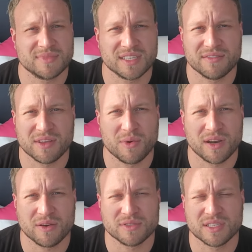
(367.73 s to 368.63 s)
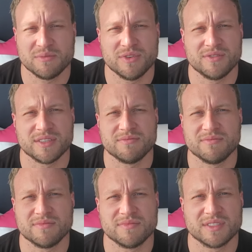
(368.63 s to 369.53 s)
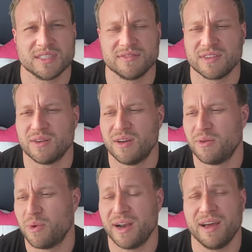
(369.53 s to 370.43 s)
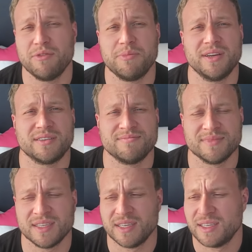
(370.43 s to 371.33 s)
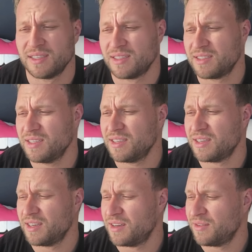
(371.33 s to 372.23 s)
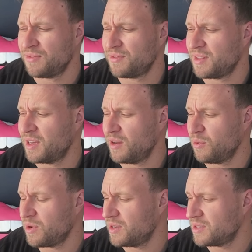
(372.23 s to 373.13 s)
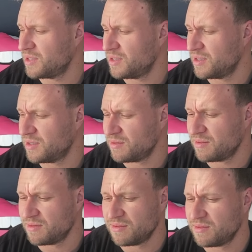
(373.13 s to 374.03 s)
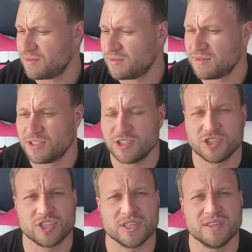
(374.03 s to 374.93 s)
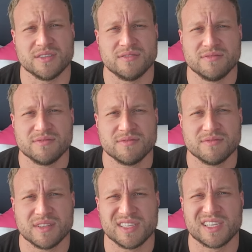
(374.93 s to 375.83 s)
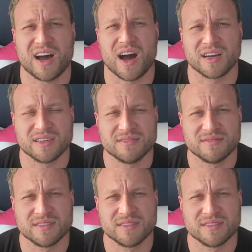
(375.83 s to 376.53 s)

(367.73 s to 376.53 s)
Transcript: See if they want to go see a movie. See if they want to have a beer. See if they want to just chill and talk.